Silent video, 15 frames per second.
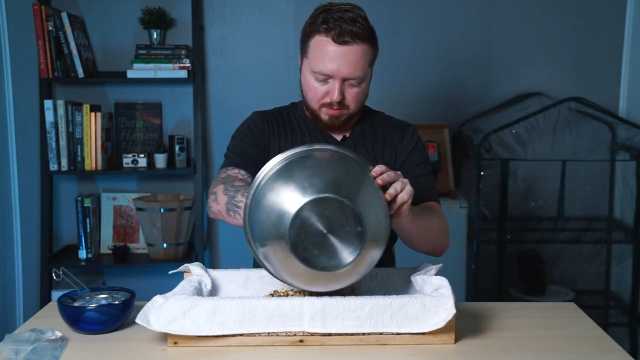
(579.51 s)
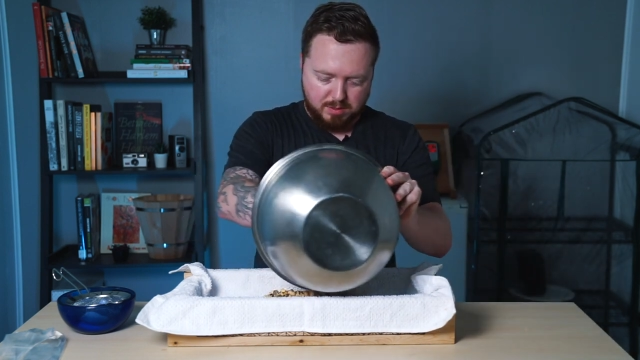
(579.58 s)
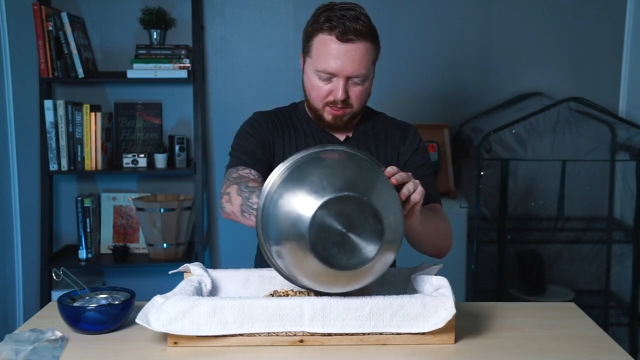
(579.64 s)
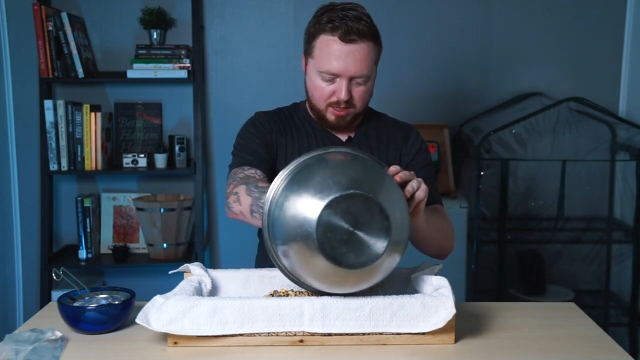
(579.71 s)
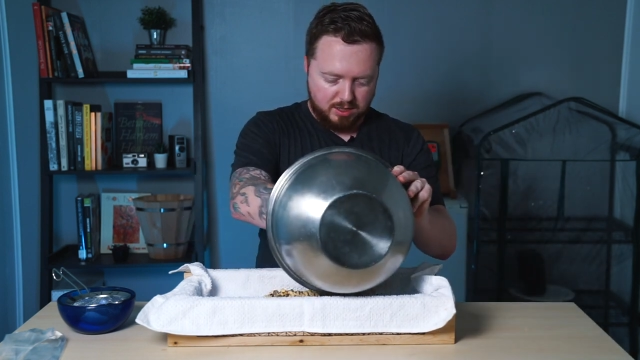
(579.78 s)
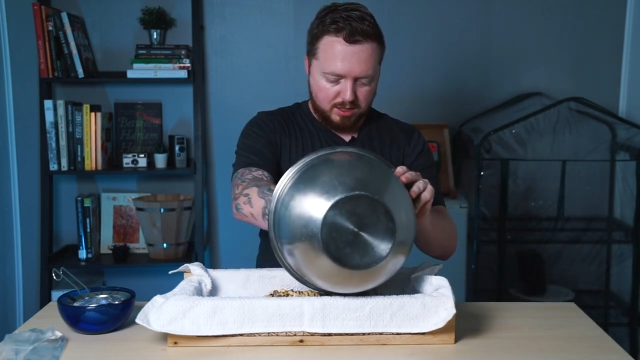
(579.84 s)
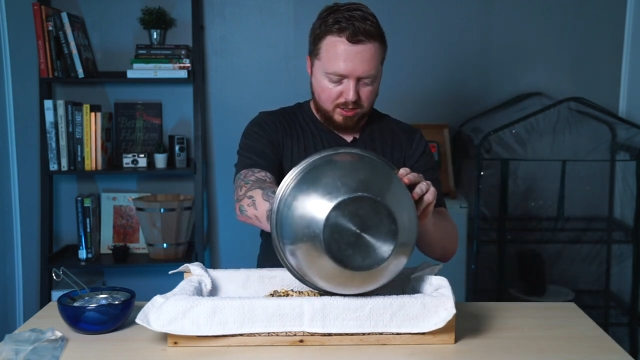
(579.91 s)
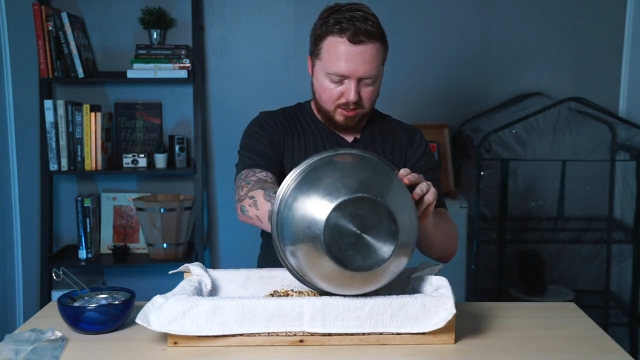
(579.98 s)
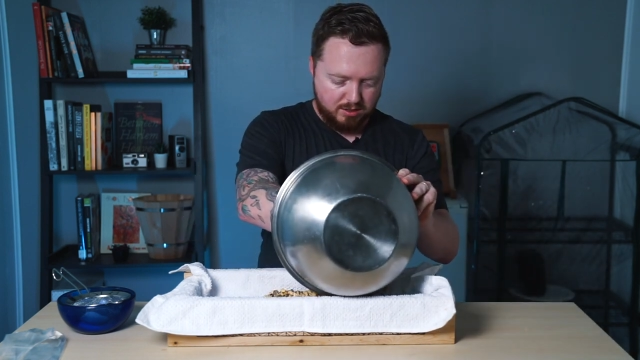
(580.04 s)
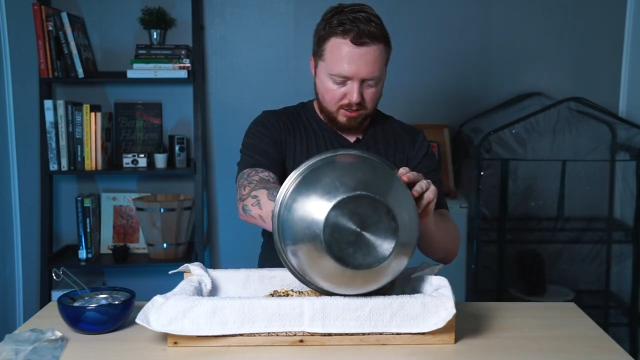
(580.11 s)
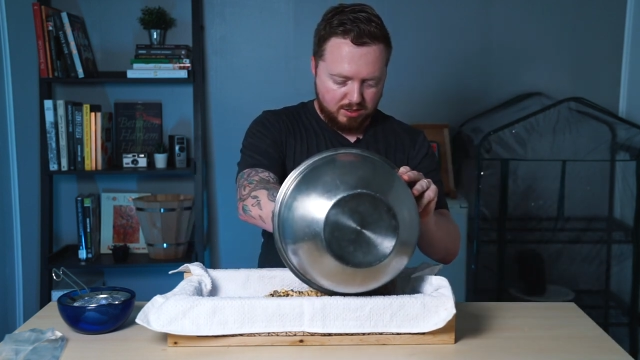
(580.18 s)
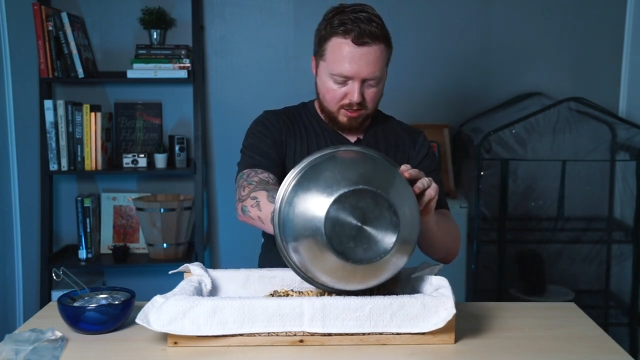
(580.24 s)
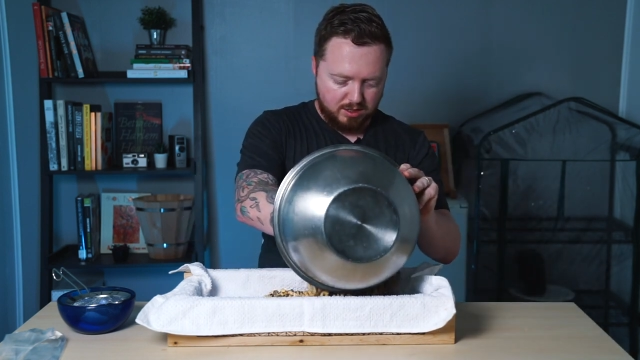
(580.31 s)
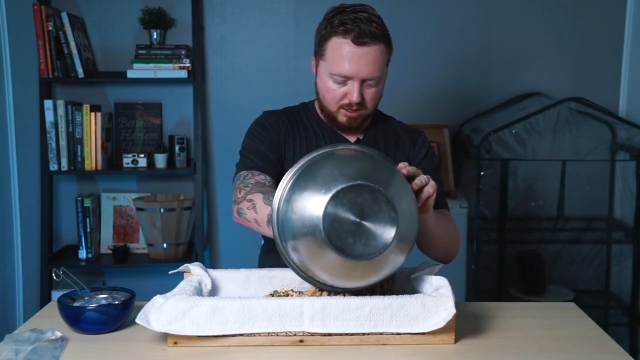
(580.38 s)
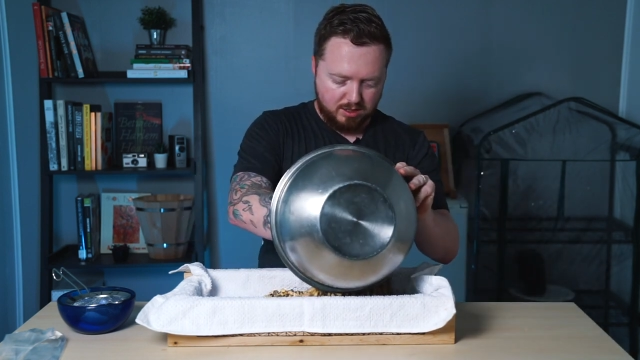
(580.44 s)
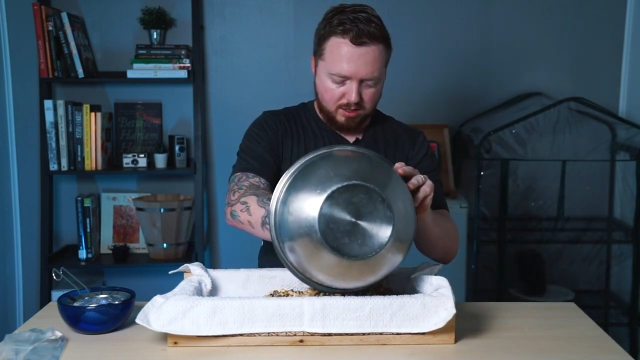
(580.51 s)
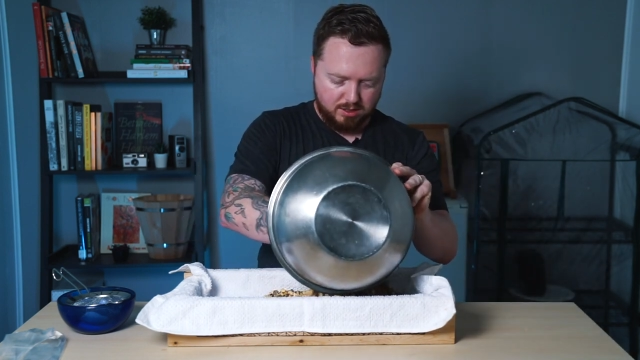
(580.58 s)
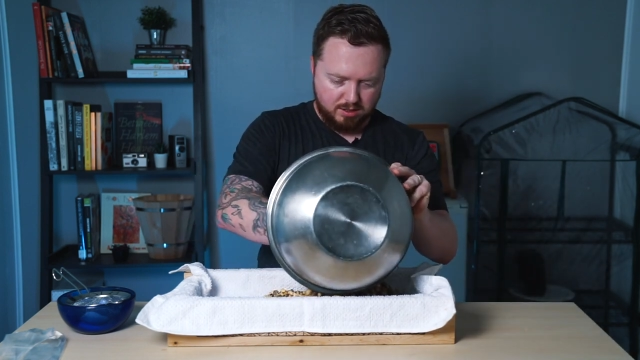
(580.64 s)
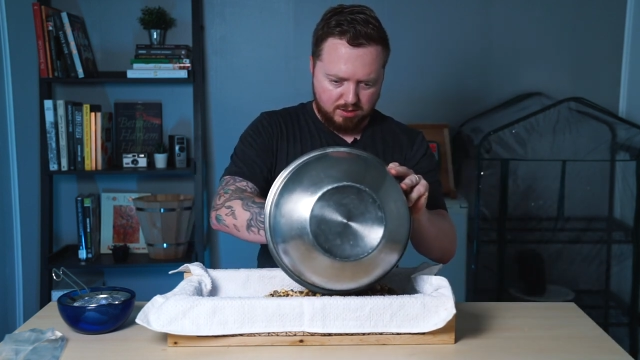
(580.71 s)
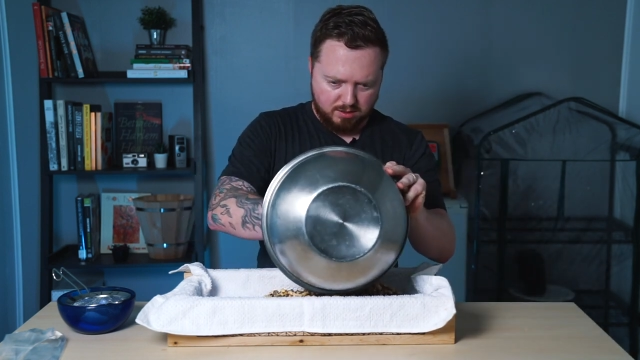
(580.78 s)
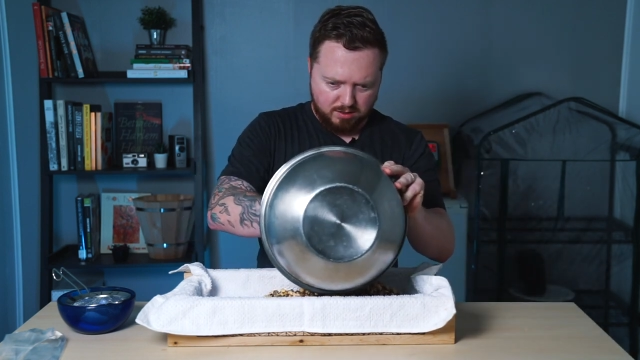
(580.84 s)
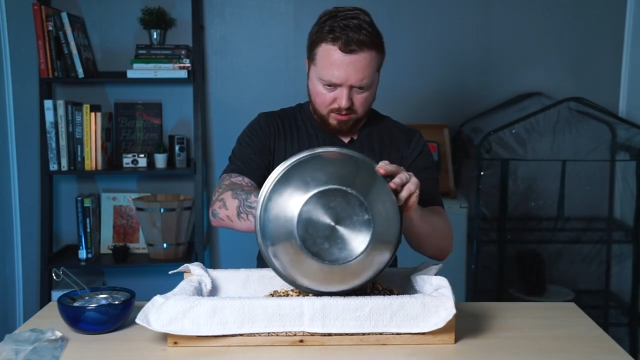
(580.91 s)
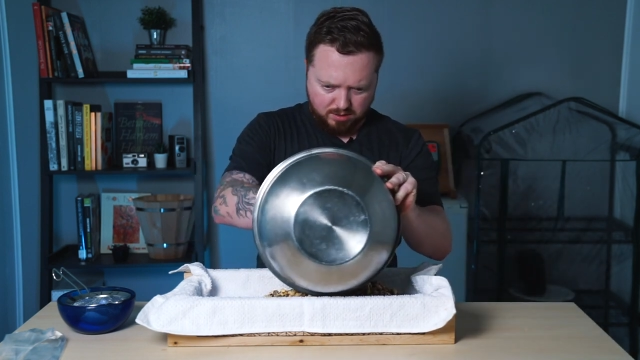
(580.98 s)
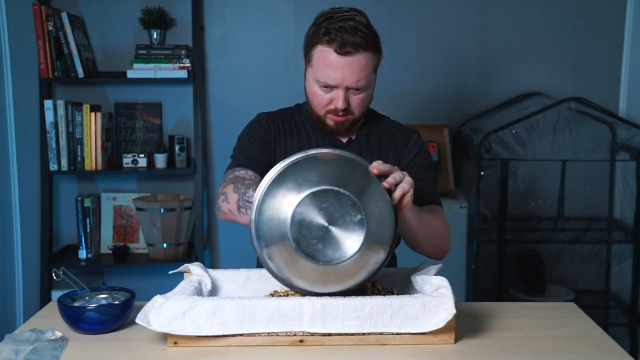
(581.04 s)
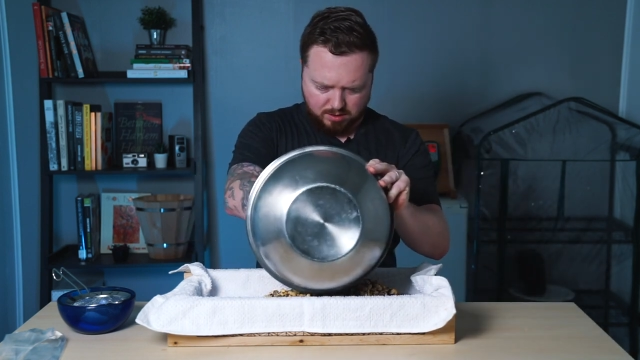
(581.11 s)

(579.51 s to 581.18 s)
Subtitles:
mixture in here.